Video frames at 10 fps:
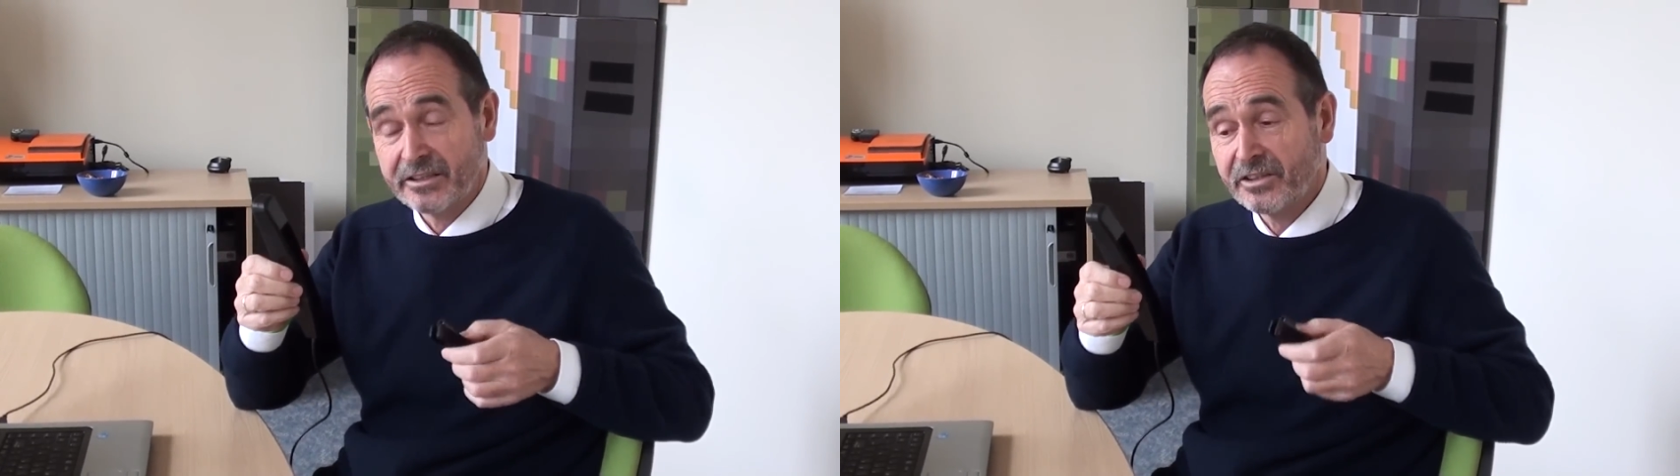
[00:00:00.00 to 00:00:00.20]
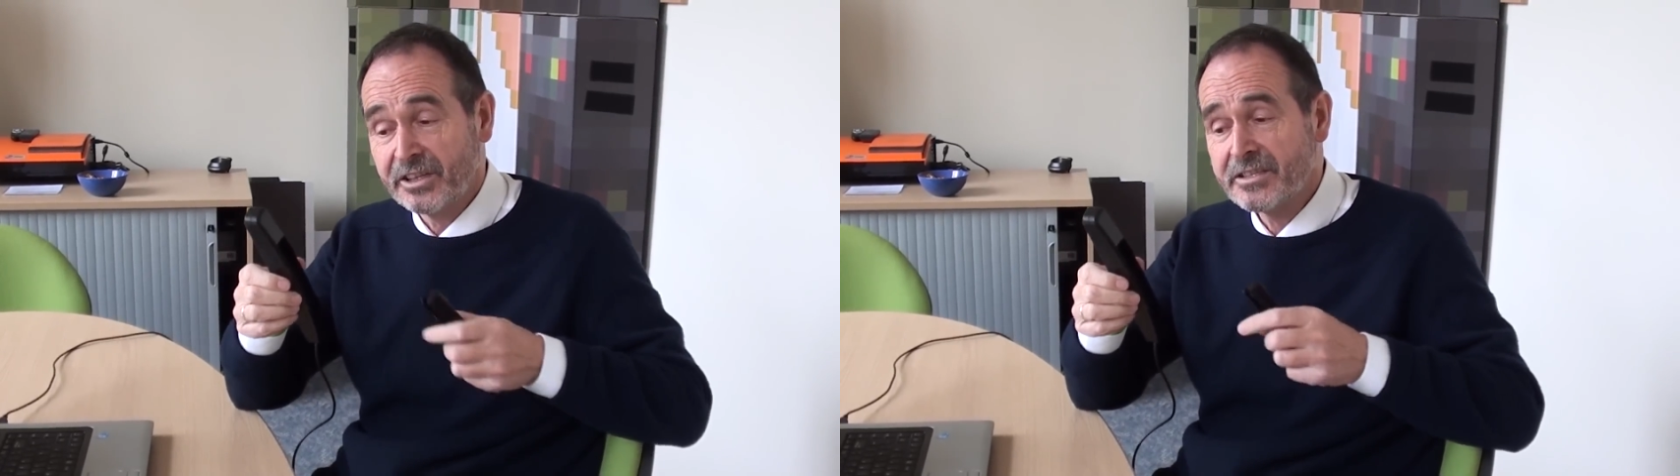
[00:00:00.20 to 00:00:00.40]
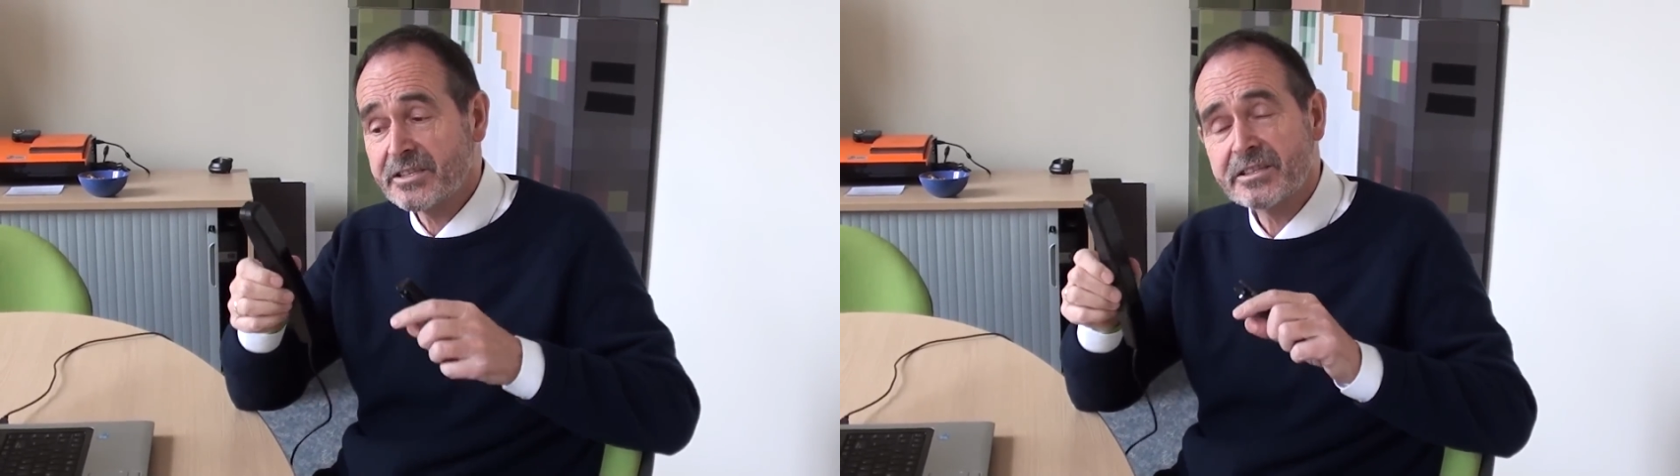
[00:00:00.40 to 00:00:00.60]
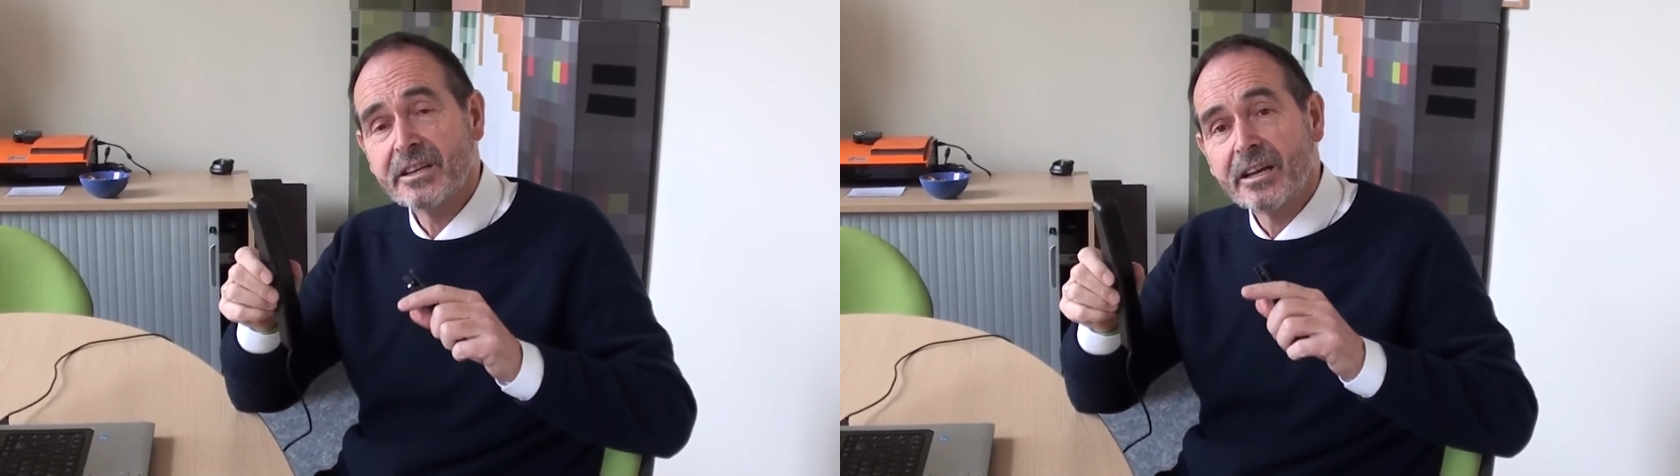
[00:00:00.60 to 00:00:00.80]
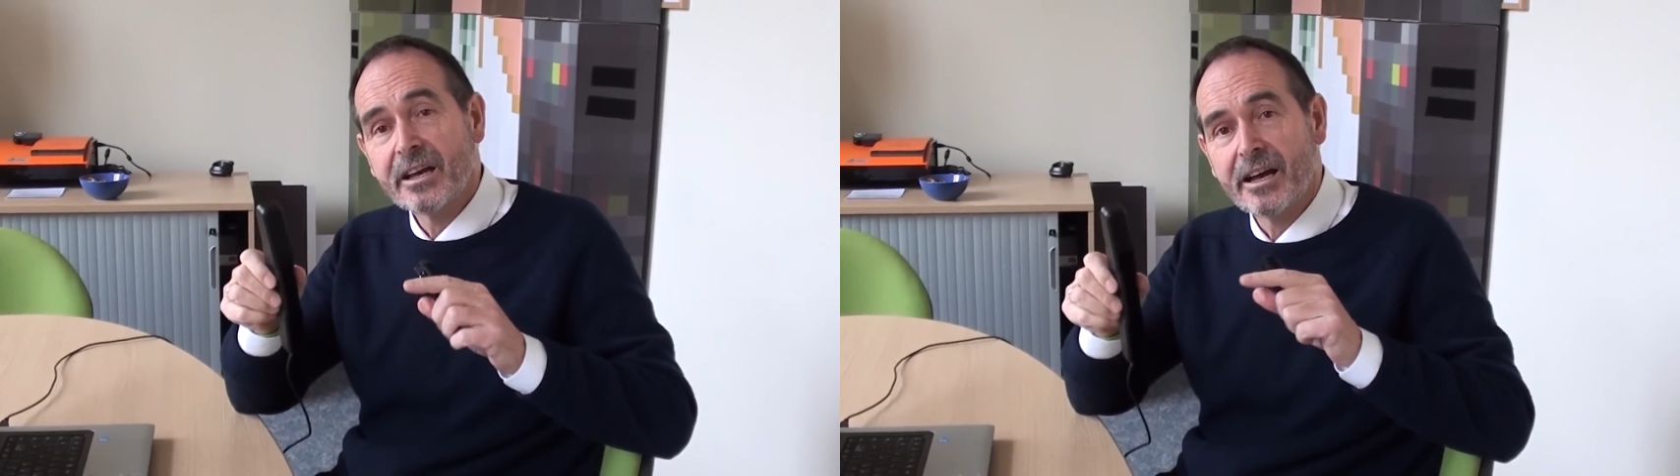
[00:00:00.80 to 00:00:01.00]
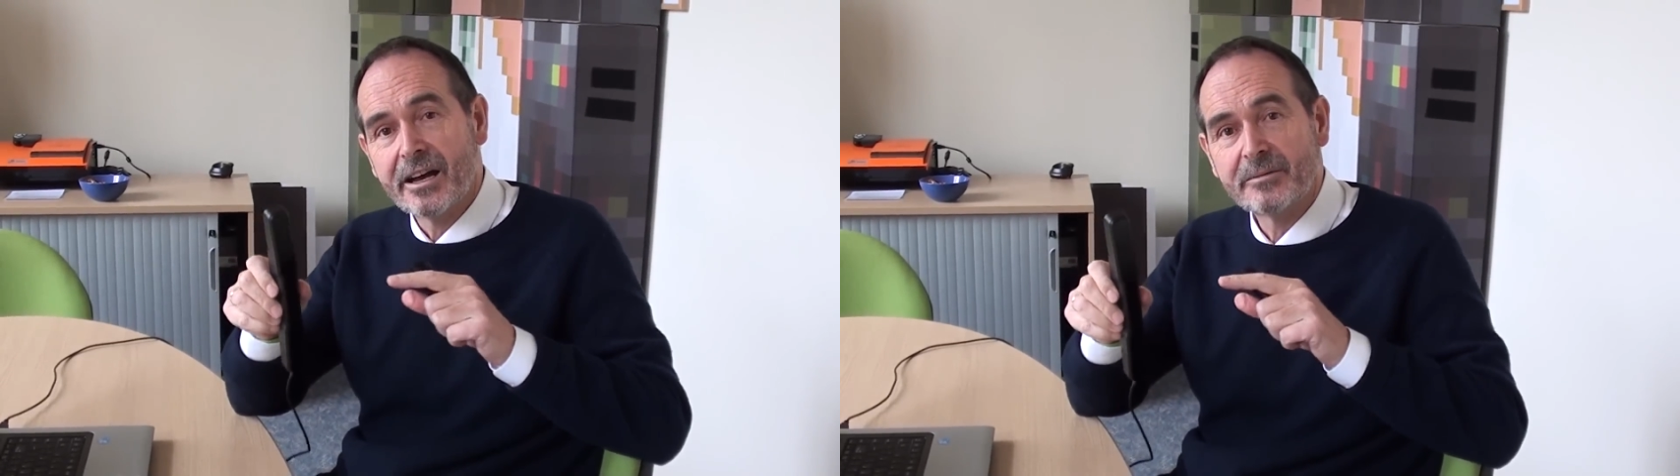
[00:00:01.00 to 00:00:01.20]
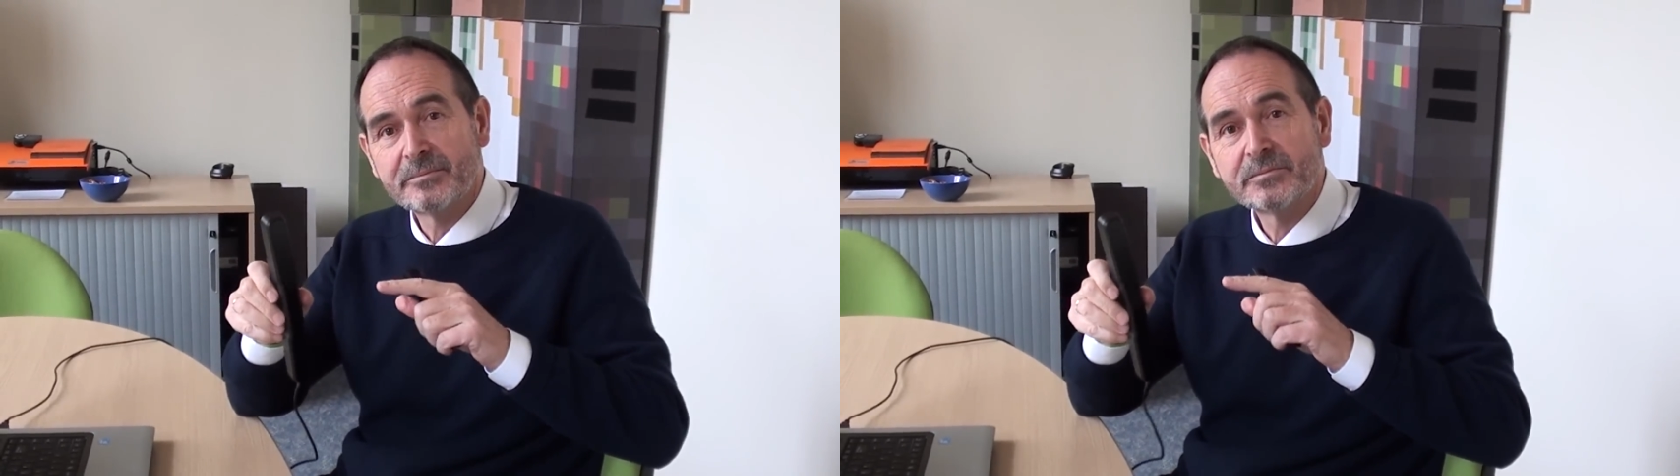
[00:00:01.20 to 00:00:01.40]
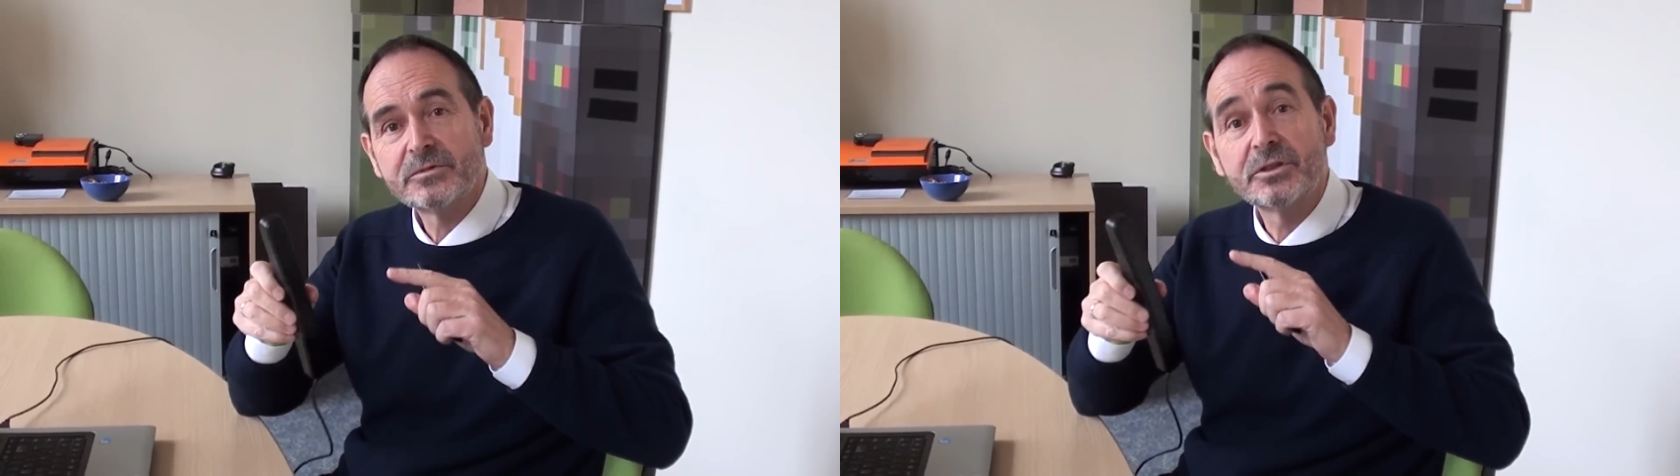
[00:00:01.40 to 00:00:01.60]
Since
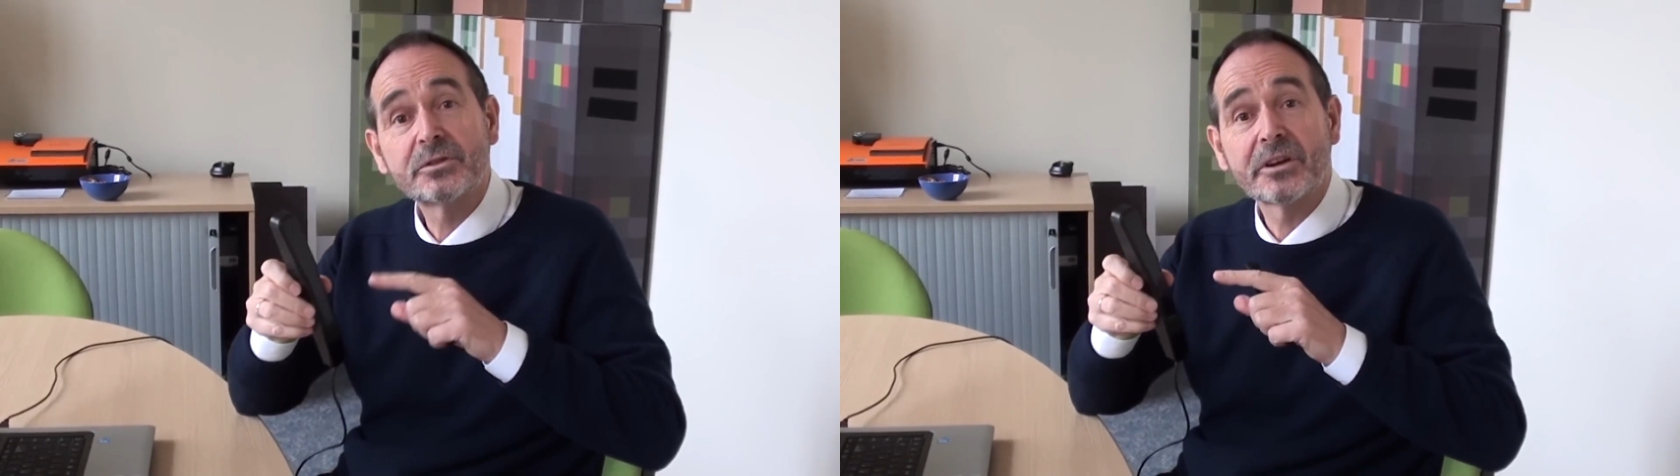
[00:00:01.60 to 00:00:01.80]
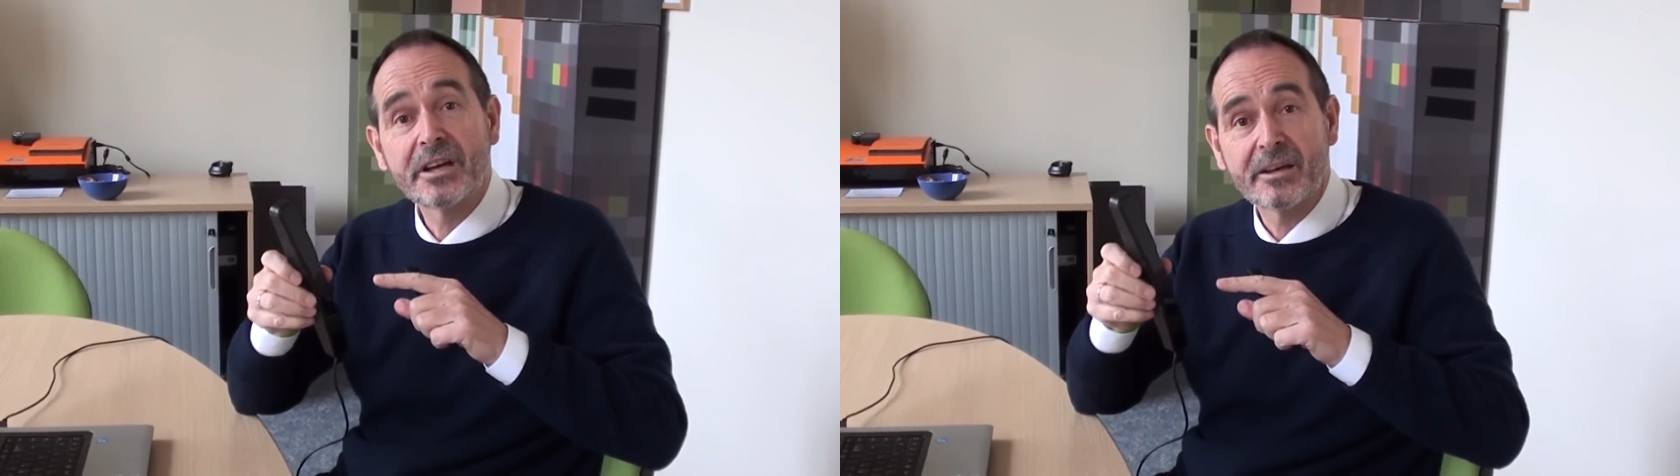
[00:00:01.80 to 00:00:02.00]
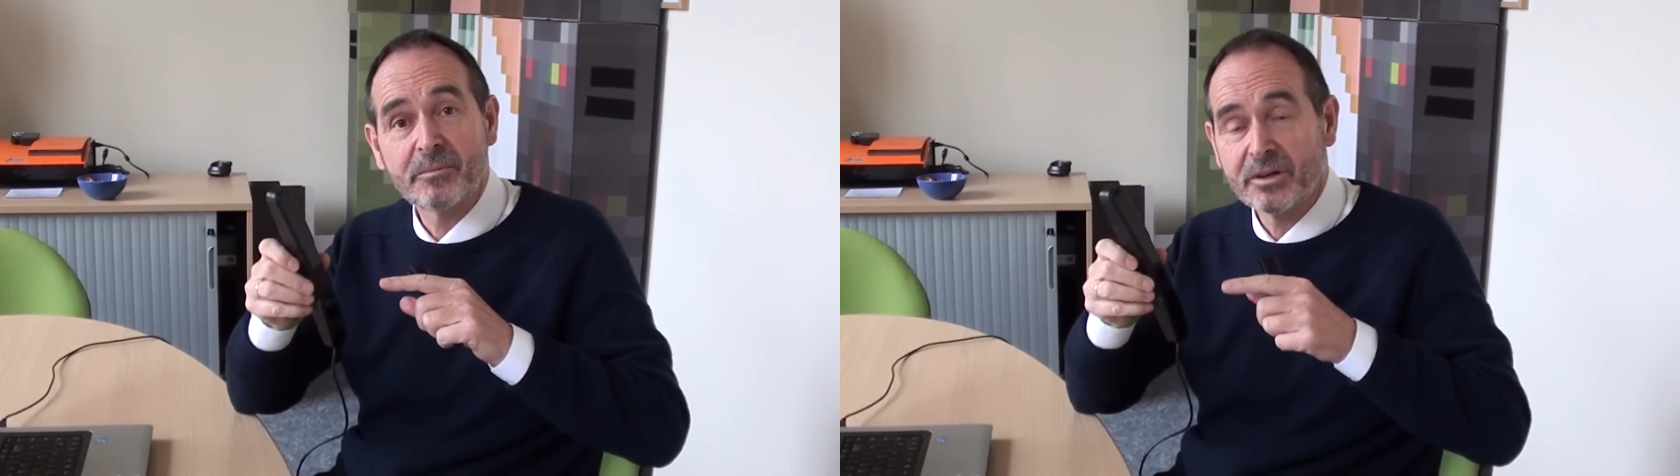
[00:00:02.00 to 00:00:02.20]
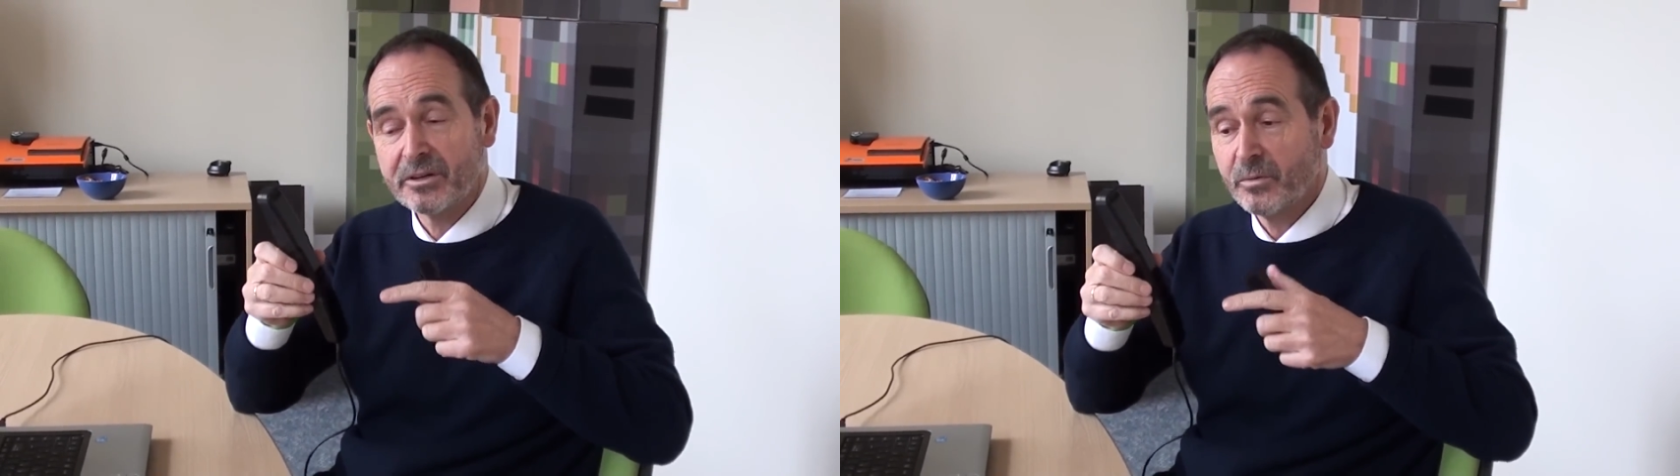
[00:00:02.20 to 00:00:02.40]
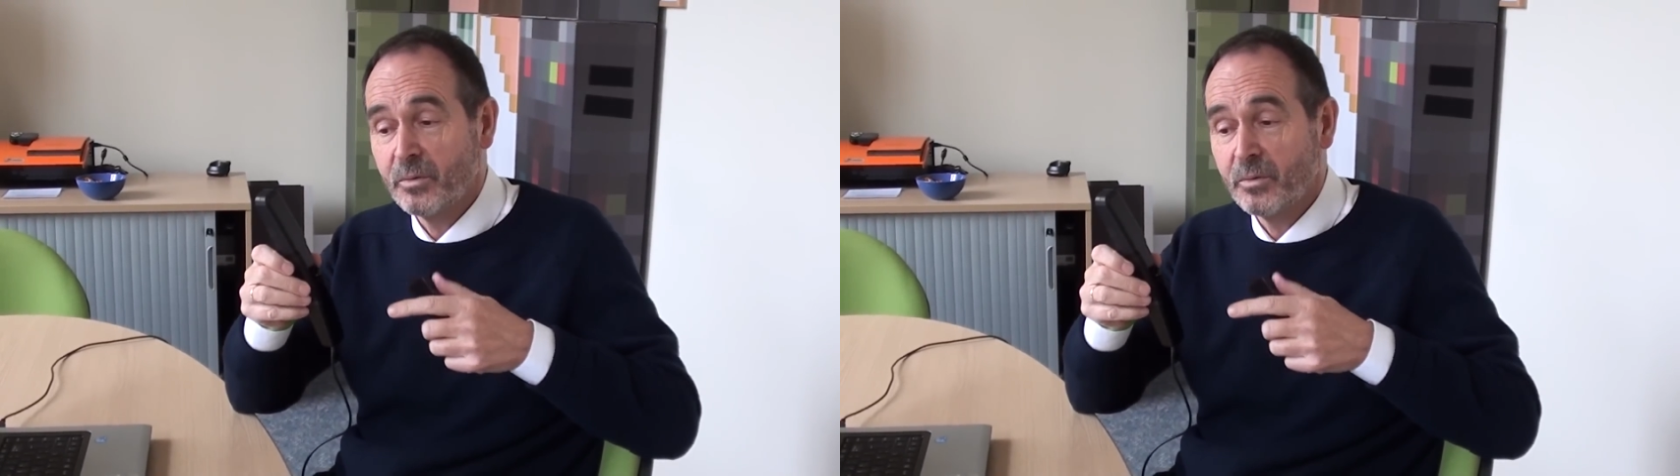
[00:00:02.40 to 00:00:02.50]
Eurogamer,